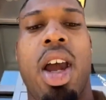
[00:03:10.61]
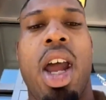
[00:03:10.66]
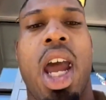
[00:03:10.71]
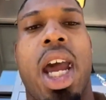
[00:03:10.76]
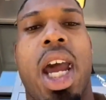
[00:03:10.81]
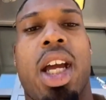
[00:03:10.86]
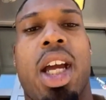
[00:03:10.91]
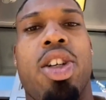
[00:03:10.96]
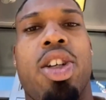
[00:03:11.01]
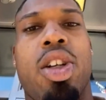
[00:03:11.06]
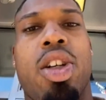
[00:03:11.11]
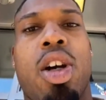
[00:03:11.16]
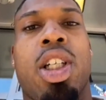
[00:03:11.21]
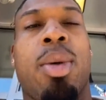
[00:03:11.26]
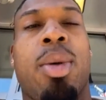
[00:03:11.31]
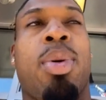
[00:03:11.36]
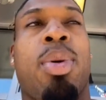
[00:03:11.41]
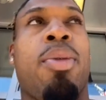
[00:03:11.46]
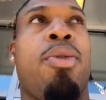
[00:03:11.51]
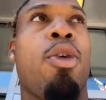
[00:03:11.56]
and you know
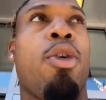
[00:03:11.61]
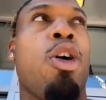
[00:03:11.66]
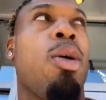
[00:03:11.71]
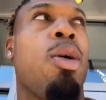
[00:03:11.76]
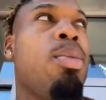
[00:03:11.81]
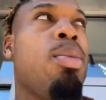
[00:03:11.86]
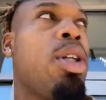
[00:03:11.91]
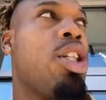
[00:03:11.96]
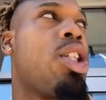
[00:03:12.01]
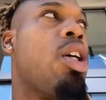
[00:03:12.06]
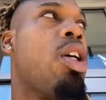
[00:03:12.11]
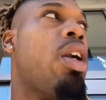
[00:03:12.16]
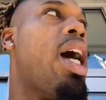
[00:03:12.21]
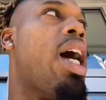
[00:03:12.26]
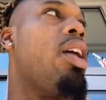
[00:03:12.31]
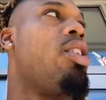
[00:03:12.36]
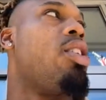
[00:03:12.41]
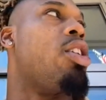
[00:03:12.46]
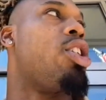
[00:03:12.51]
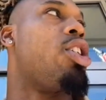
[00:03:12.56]
to perform to show
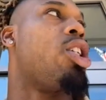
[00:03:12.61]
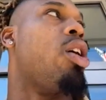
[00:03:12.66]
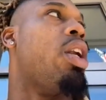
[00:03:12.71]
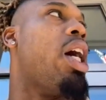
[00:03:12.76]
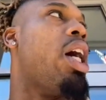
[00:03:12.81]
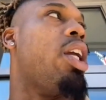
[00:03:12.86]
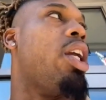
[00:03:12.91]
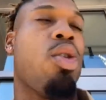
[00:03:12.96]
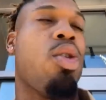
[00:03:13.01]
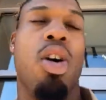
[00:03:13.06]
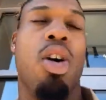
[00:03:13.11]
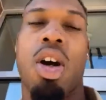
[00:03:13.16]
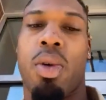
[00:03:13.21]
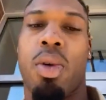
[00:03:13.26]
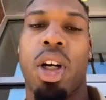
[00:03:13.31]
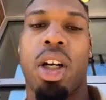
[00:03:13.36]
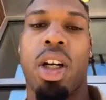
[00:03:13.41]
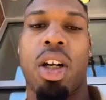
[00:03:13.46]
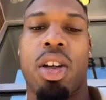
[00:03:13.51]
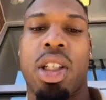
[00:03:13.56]
that to show that you are
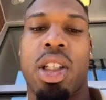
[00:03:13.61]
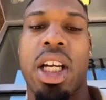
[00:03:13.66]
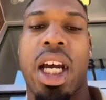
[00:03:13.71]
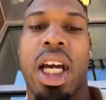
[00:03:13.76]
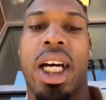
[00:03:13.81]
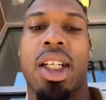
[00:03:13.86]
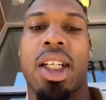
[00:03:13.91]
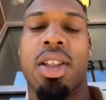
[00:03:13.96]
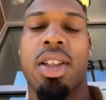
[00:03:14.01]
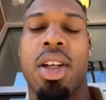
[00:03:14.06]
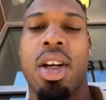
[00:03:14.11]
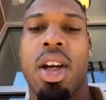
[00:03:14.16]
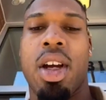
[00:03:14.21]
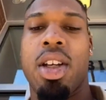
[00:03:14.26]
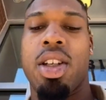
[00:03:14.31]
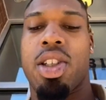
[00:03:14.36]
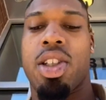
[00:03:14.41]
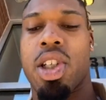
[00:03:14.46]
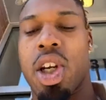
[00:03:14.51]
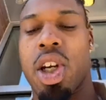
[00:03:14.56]
one of those guys.
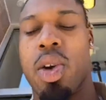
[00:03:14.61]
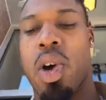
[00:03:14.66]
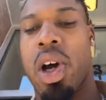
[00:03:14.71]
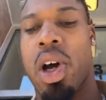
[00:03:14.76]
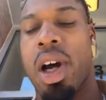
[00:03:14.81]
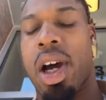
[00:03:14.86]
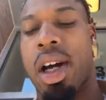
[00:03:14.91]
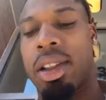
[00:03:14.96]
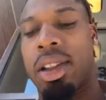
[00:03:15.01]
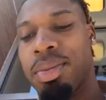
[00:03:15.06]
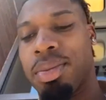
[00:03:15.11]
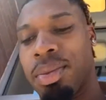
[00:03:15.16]
So uh,